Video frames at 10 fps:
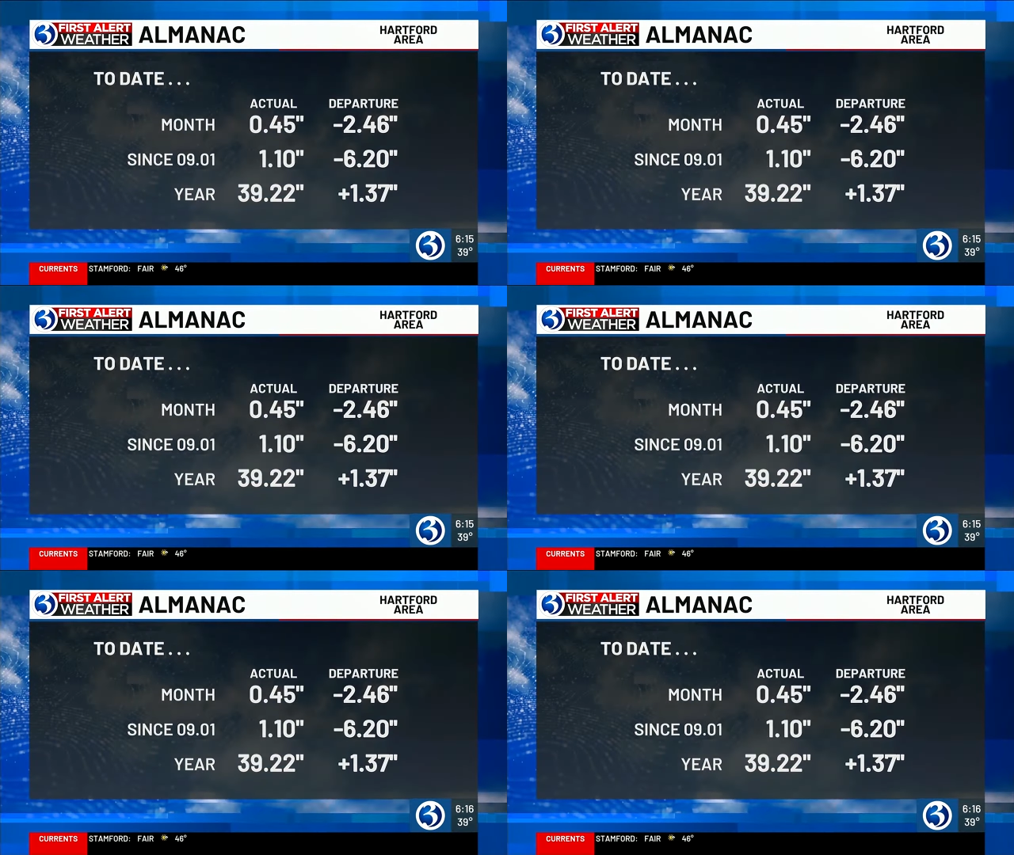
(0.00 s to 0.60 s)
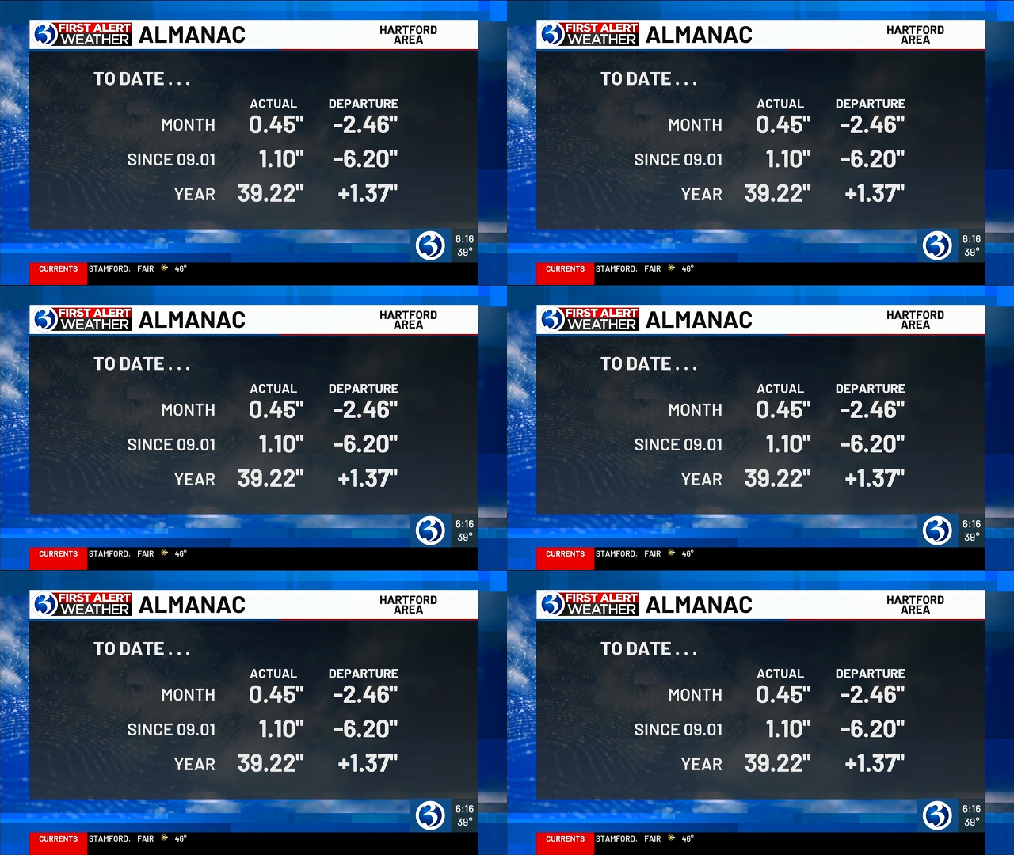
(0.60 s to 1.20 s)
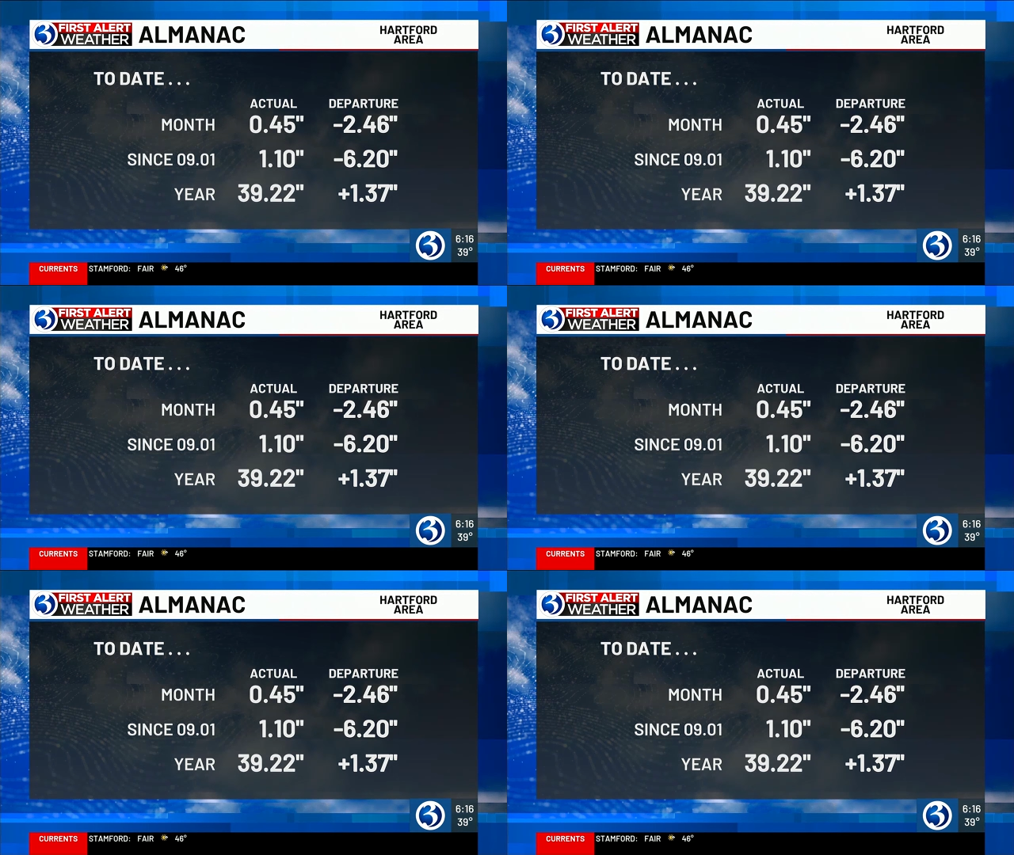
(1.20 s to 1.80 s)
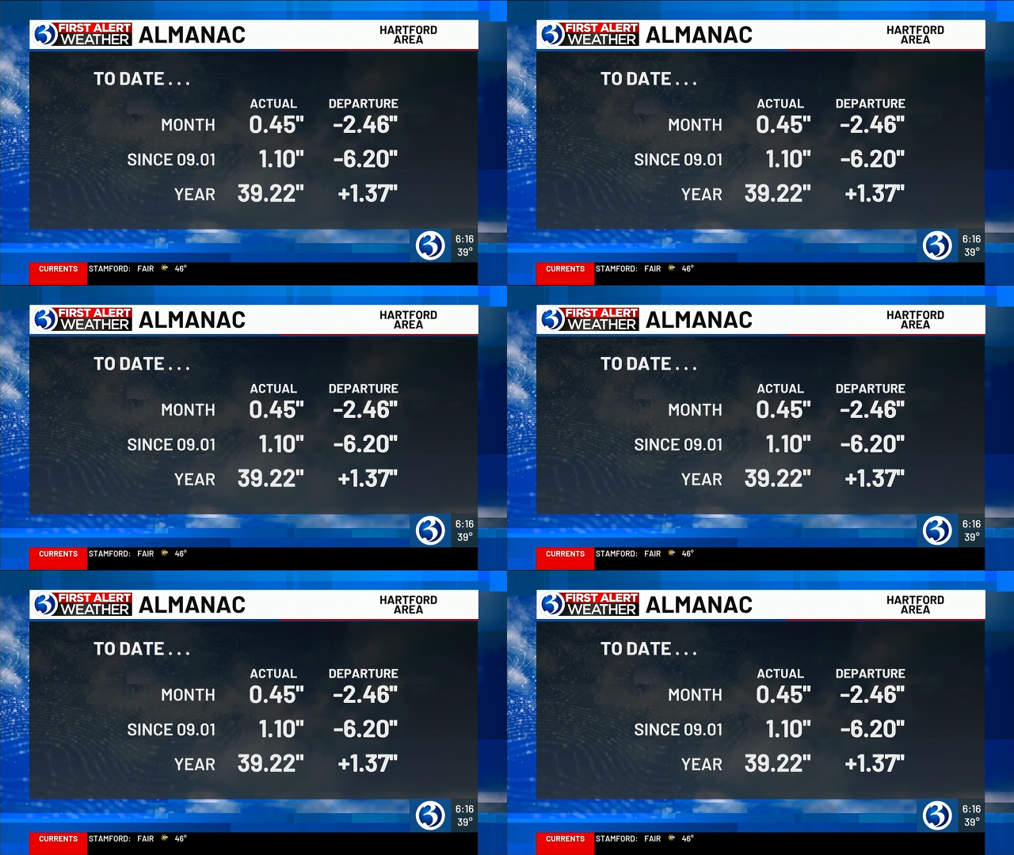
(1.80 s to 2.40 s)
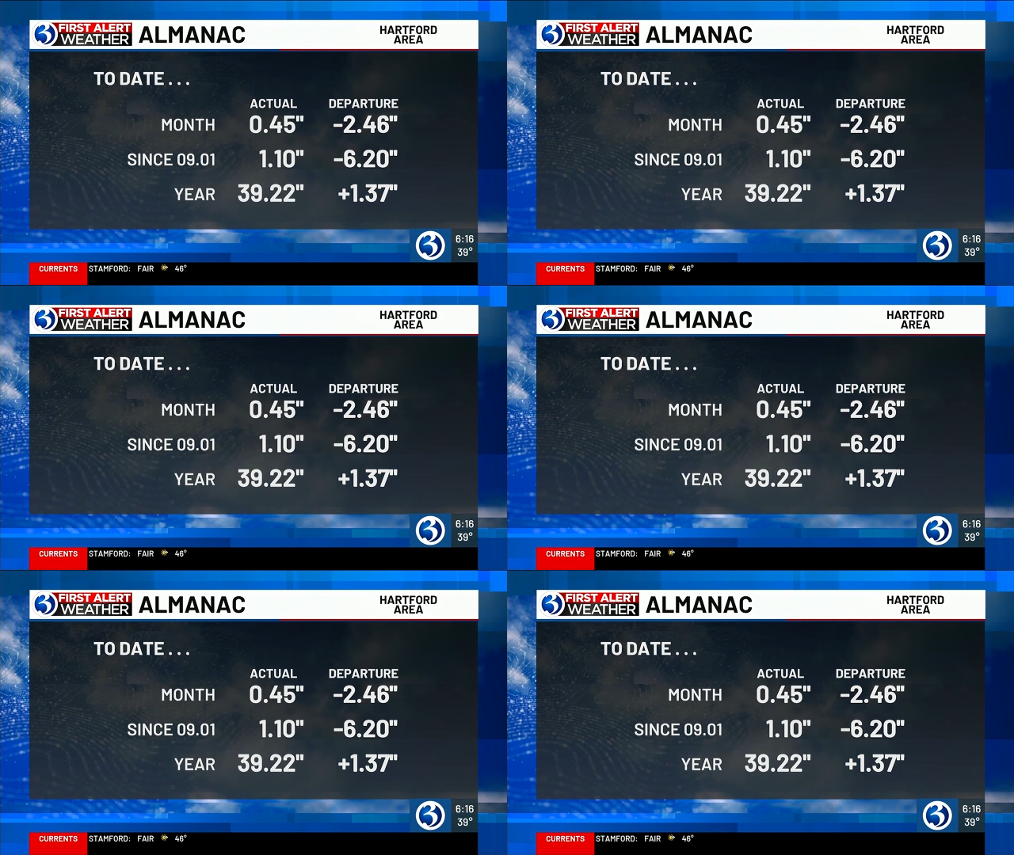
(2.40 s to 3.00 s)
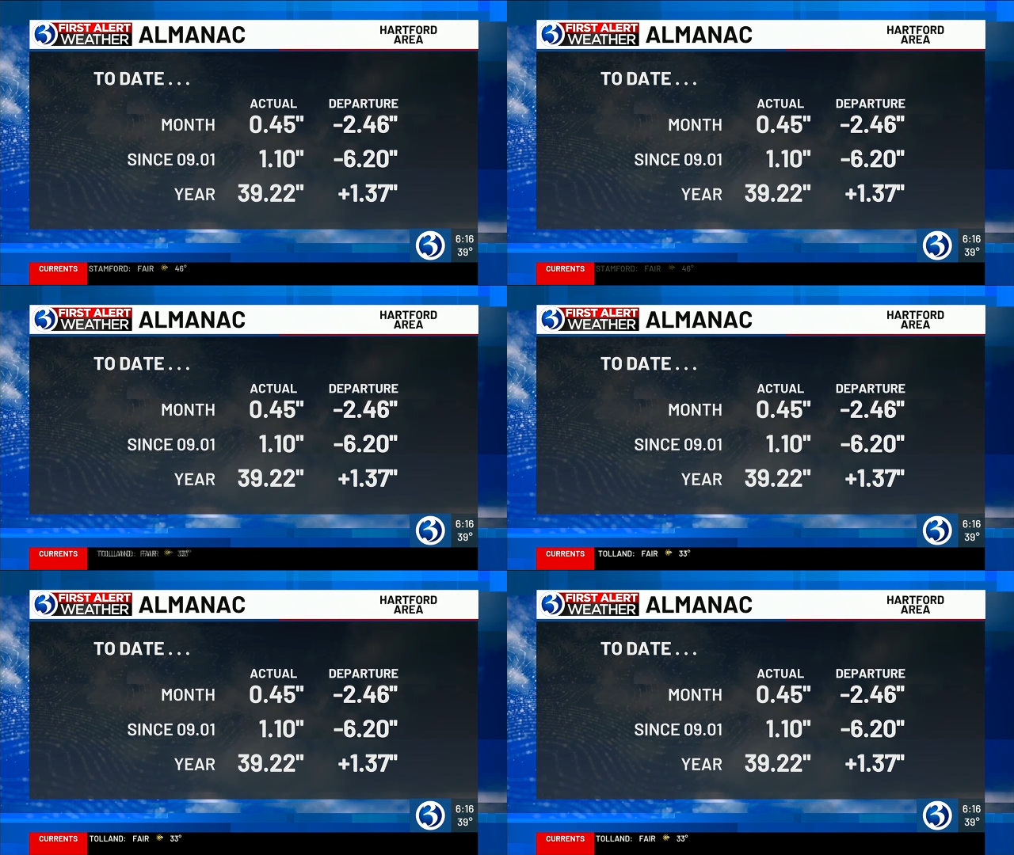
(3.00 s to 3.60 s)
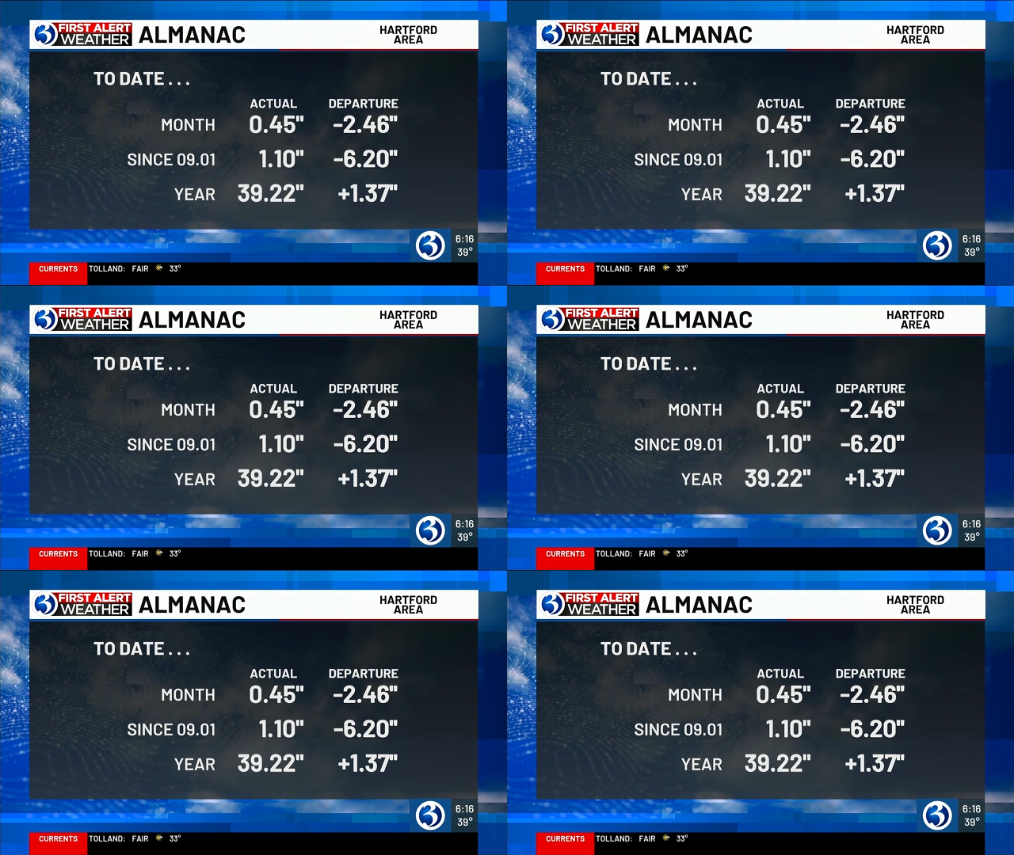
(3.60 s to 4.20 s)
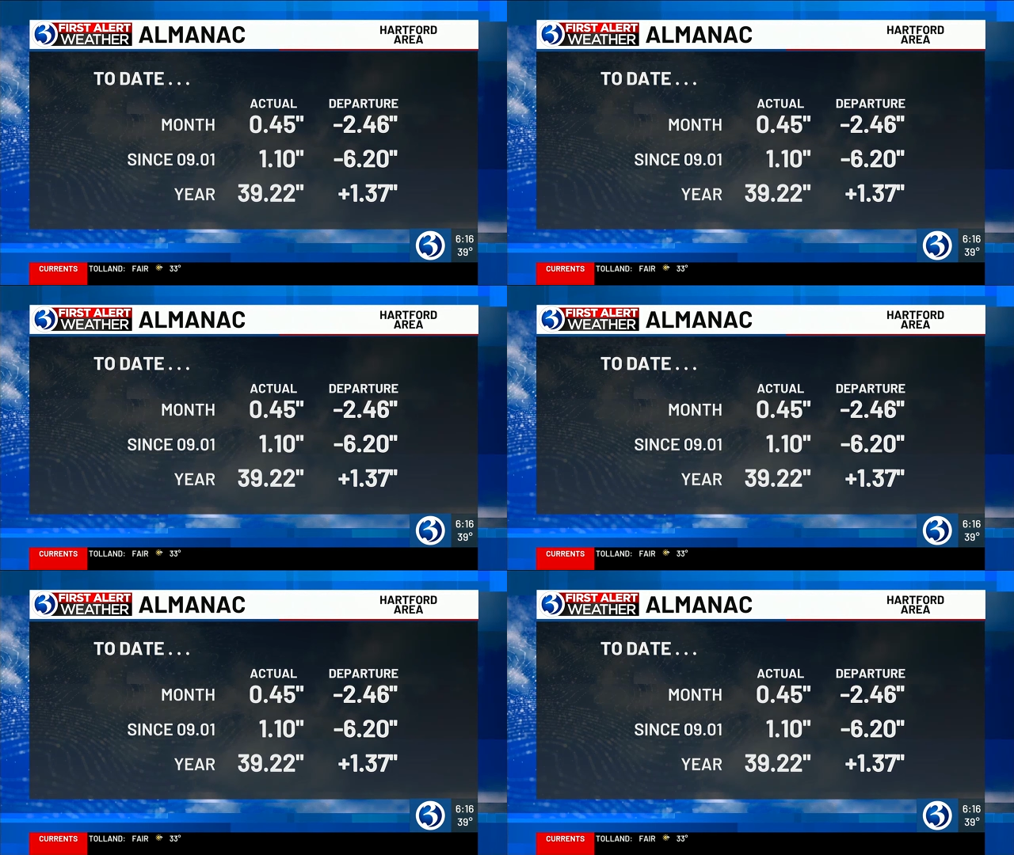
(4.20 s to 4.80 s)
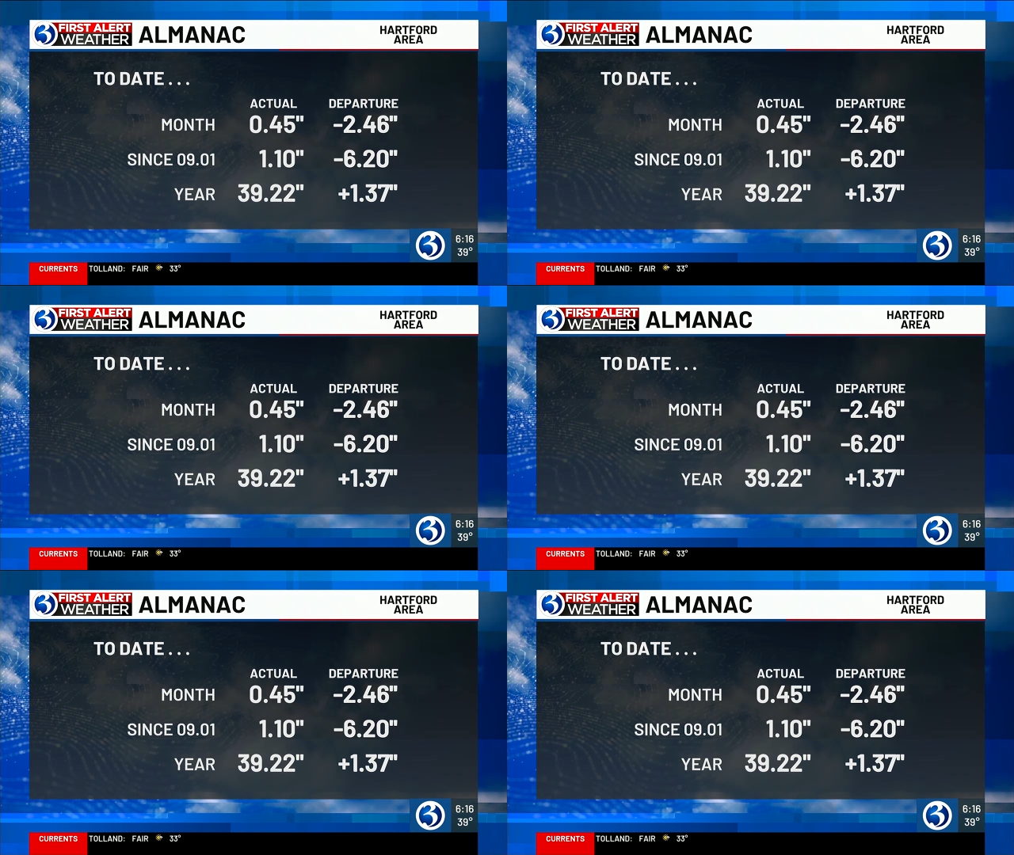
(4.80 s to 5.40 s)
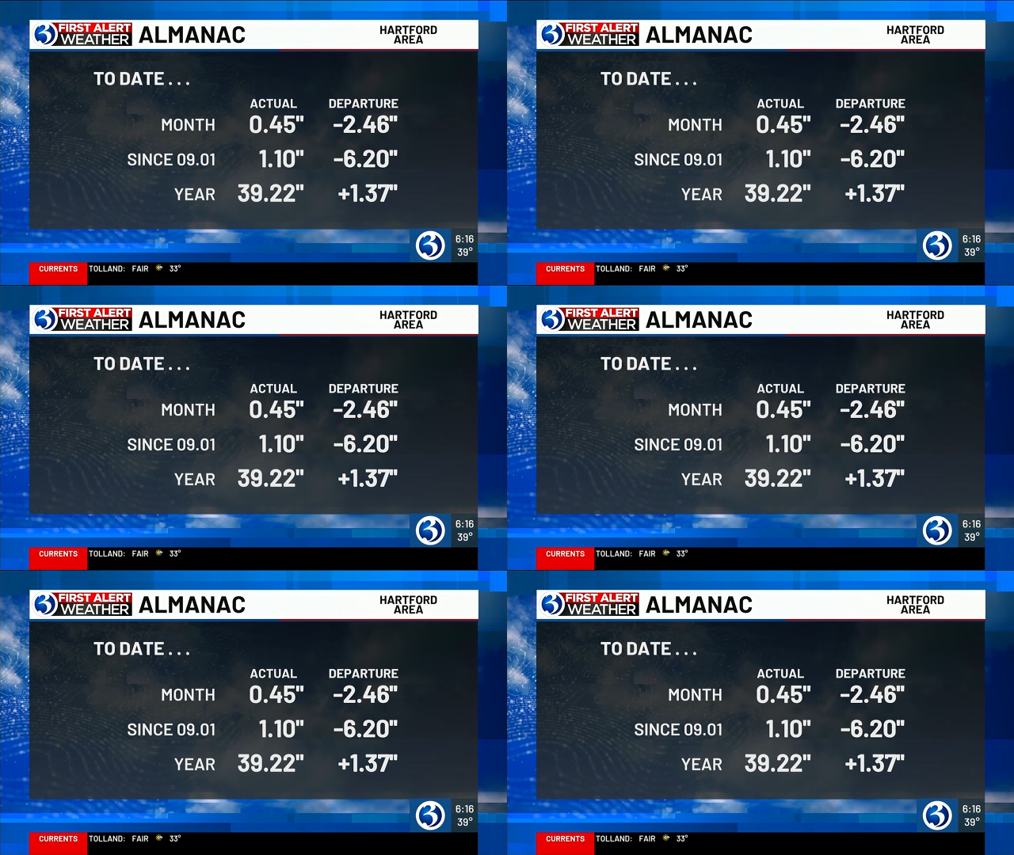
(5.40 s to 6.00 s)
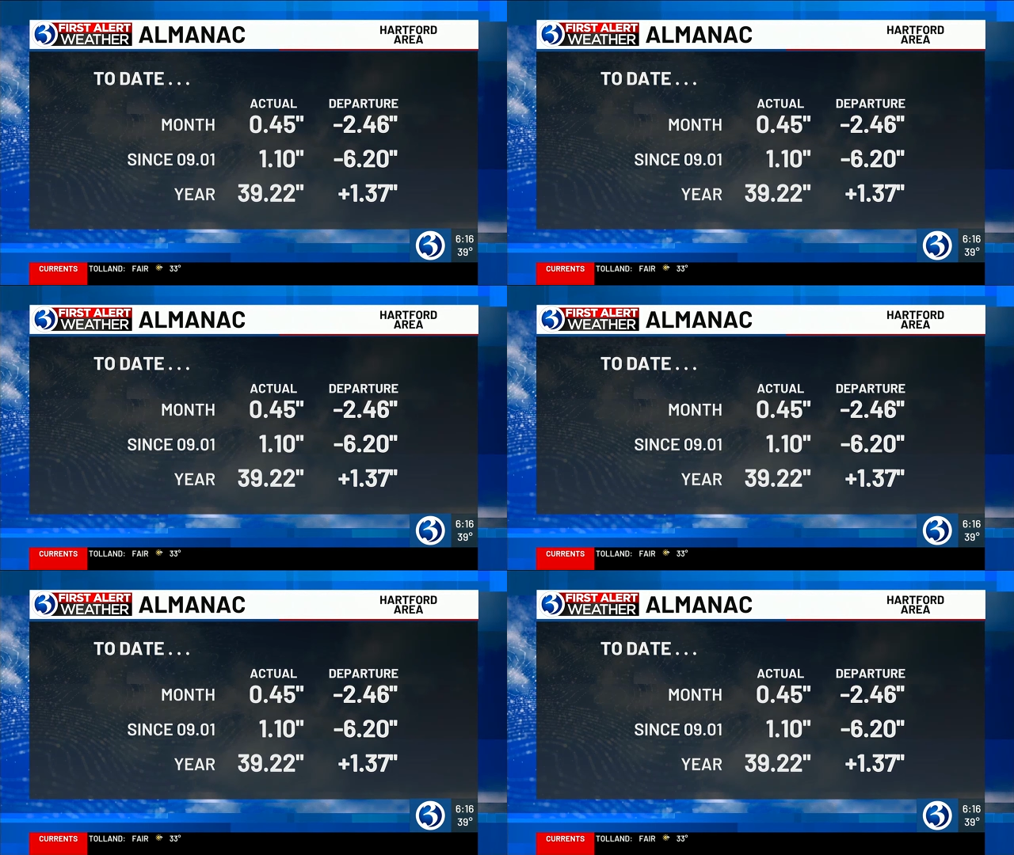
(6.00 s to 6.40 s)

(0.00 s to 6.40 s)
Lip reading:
No face is visible, so there are no lips to read.